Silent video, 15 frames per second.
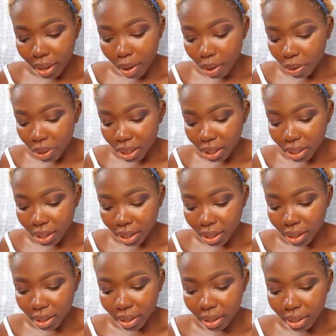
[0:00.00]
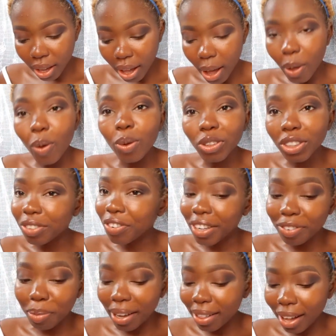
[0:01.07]
So you guys know me, I'm a
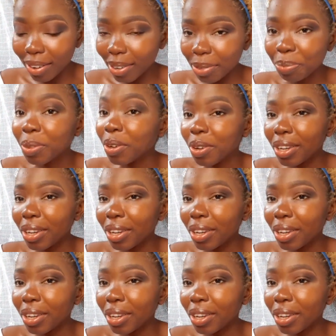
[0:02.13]
sucker for